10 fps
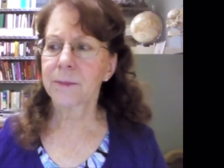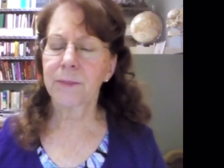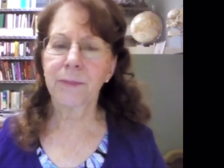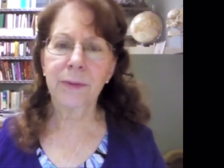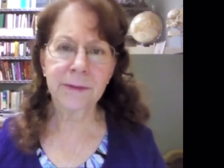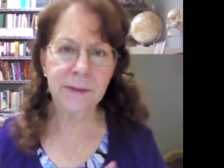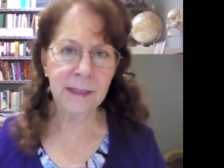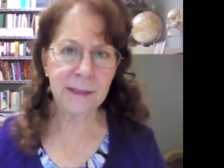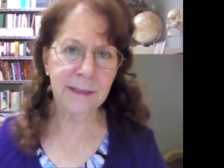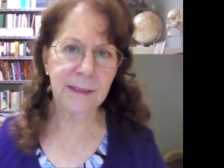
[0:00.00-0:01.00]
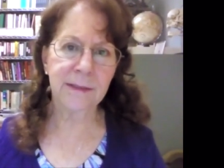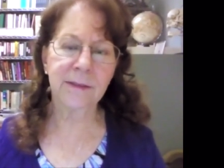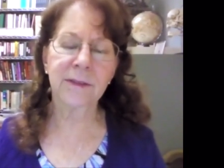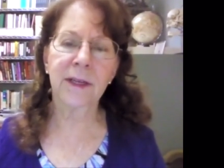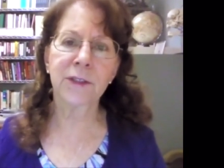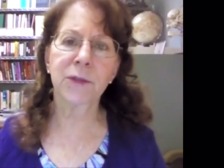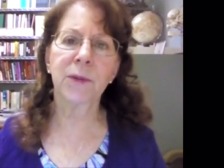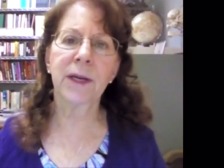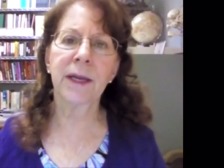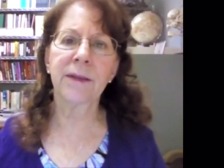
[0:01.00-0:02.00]
presented in such a
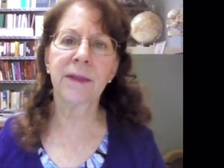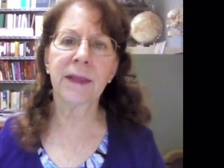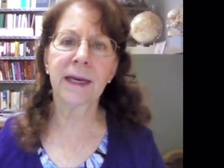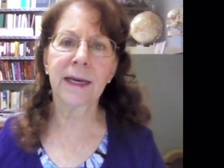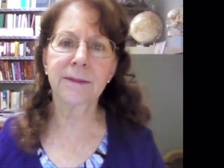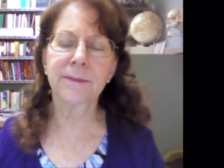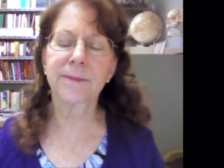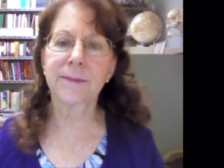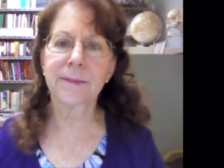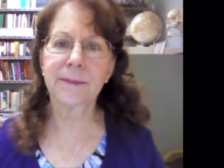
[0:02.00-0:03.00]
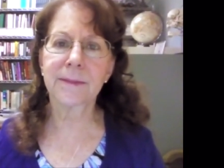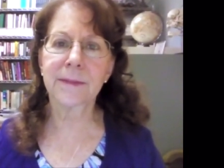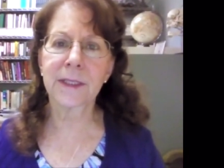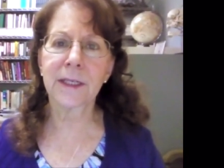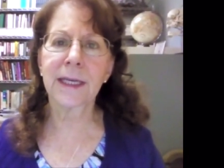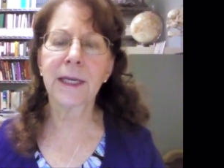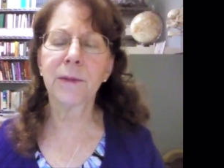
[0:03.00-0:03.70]
way that he, he